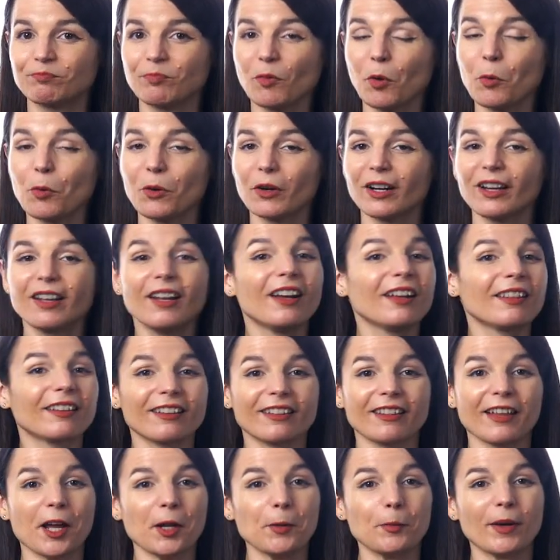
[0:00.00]
or the
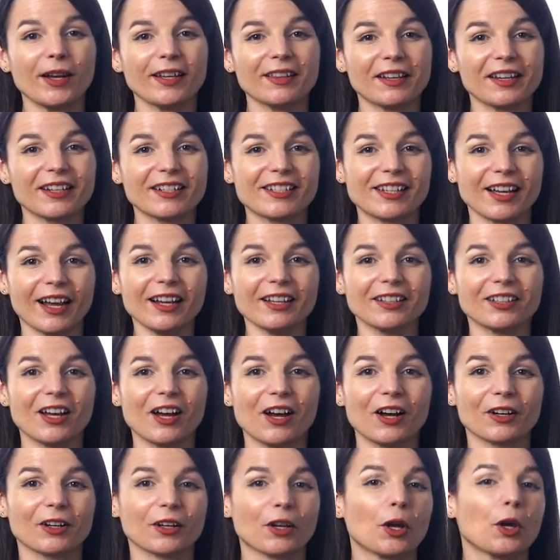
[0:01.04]
line-by-line
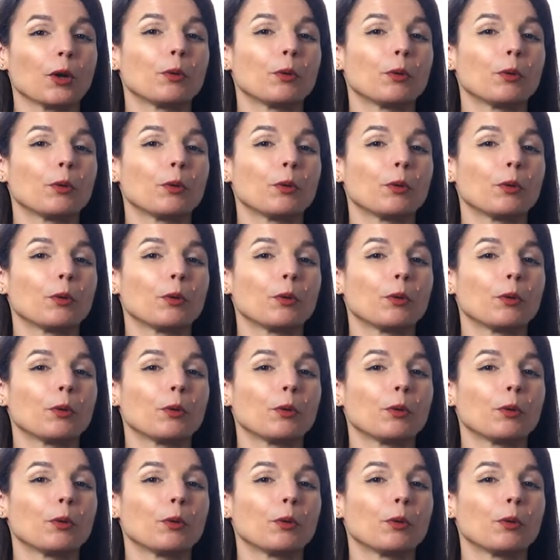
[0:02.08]
dialogue,